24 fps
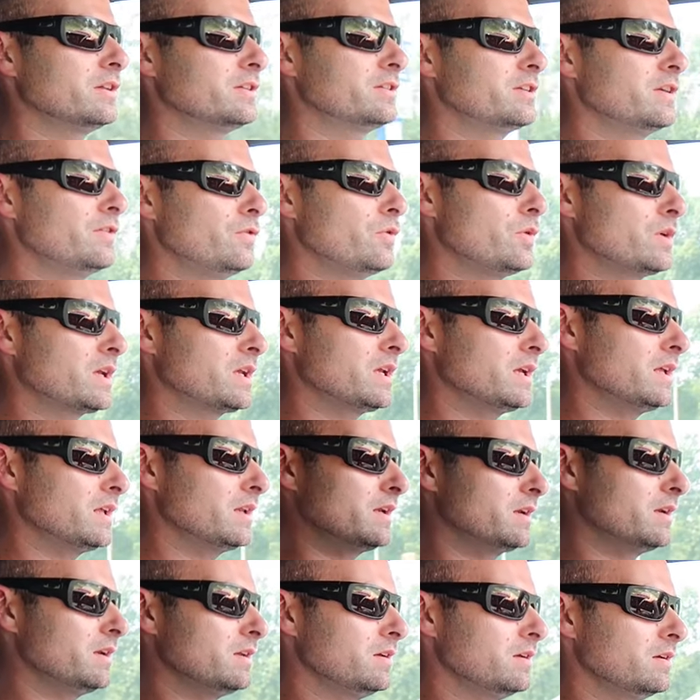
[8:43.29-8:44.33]
Let's see if we
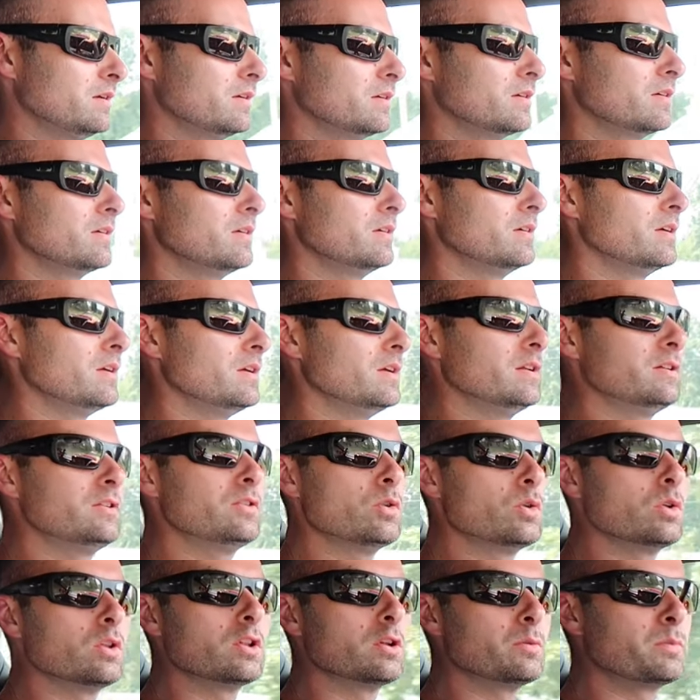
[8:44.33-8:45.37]
can
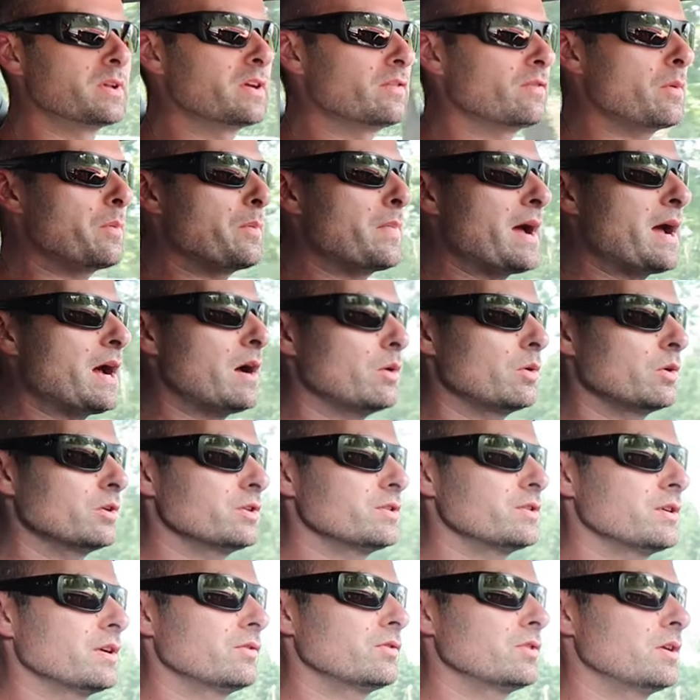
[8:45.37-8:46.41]
do a little bit of a power
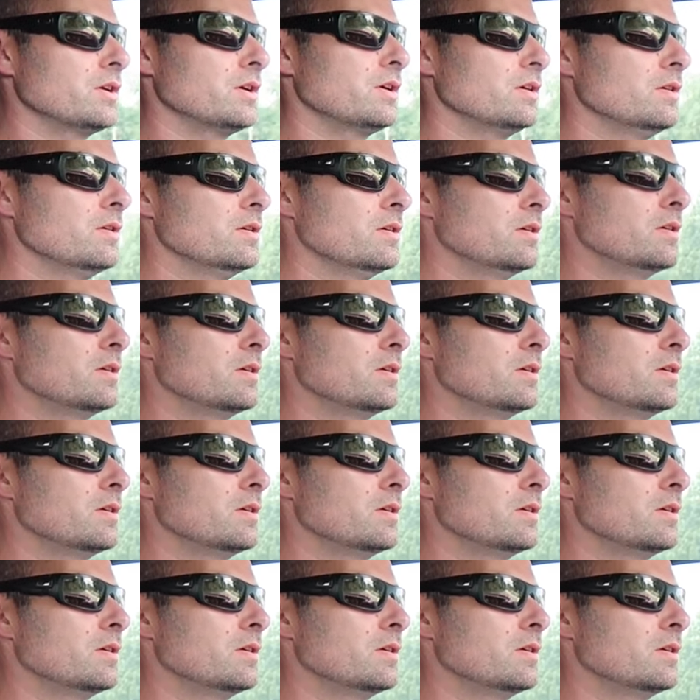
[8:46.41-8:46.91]
shift here.